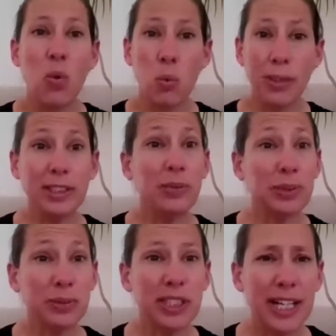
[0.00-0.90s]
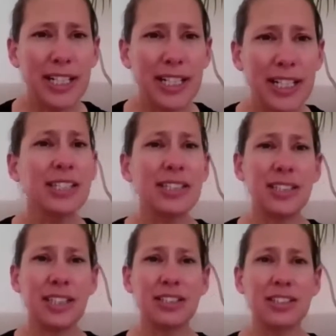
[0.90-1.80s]
Once he was retired, he
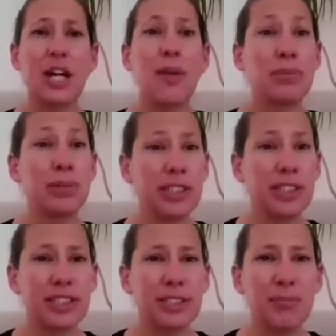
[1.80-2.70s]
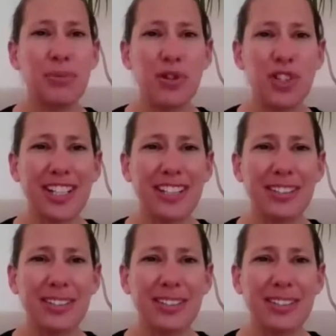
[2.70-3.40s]
started Printernet Project.